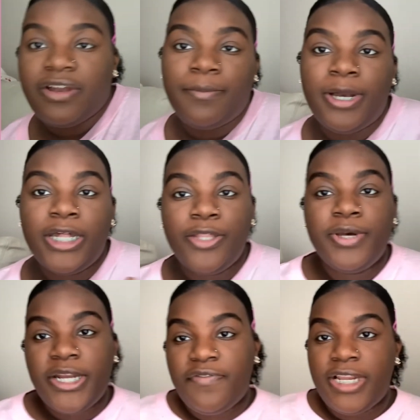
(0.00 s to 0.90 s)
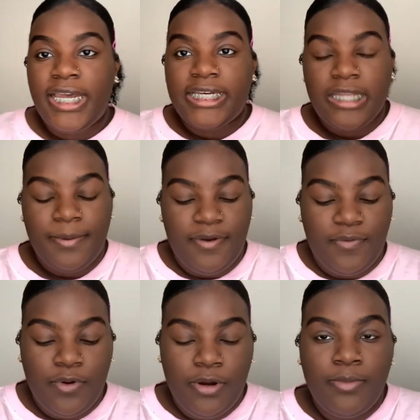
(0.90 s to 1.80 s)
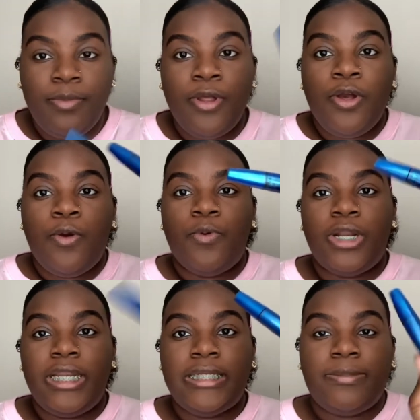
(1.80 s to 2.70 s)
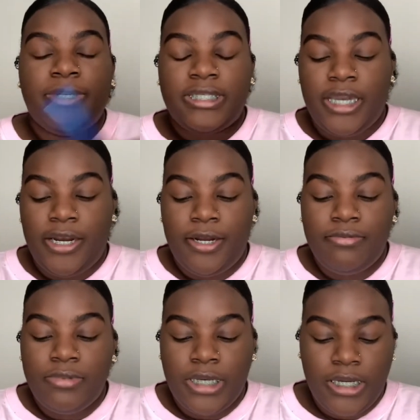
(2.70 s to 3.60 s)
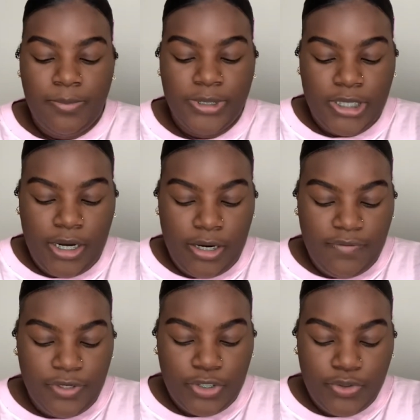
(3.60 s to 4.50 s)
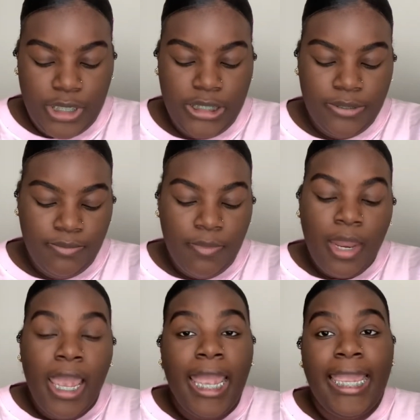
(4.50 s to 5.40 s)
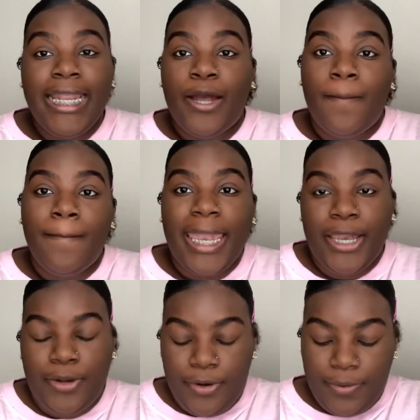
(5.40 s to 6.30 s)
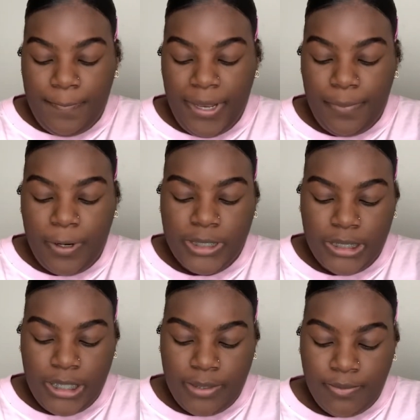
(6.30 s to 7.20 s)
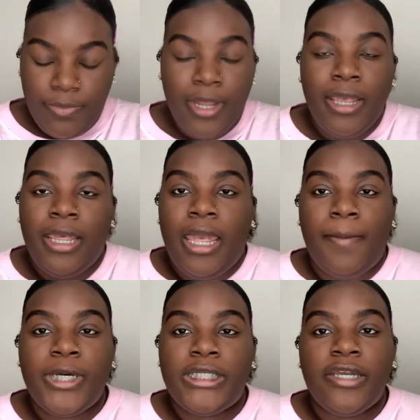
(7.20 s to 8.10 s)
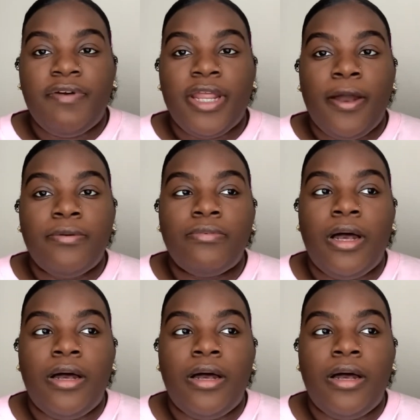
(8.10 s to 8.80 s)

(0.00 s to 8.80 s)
got my glue out there from the last time I wore them. We're gonna need some mascara. Take any mascara of your choice. It don't matter. Me personally, I'm gonna tell you right now,